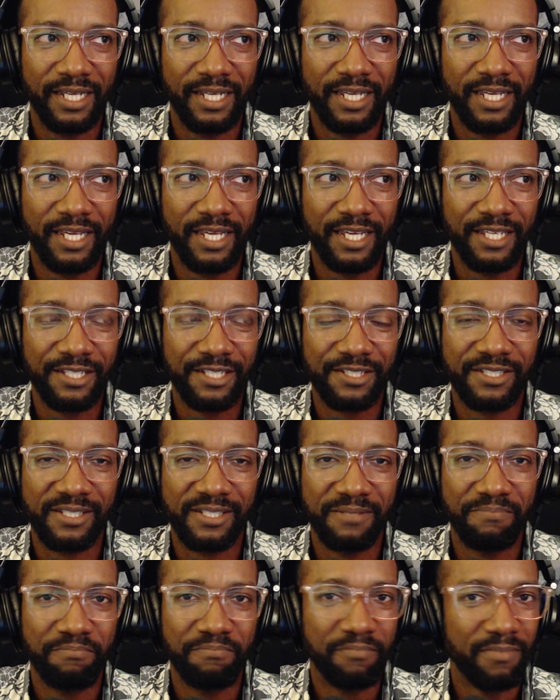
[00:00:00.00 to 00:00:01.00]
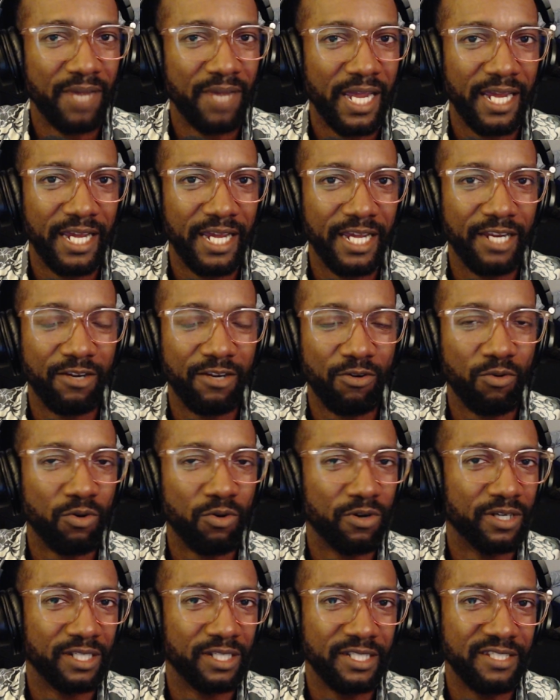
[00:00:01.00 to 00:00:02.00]
is made or at
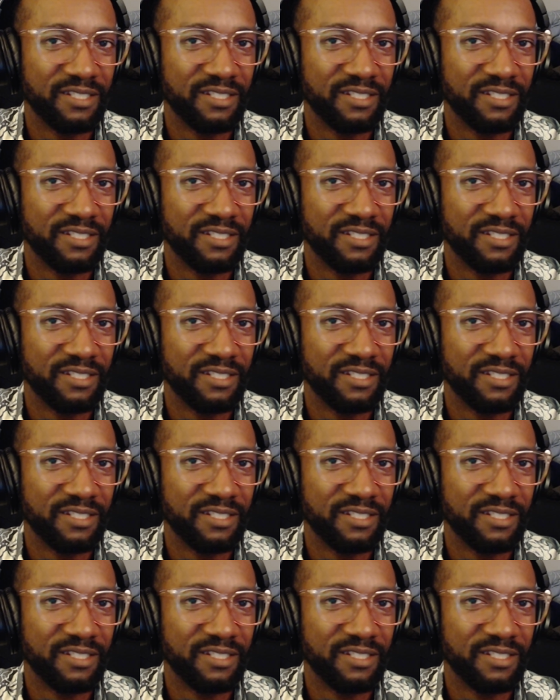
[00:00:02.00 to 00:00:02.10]
least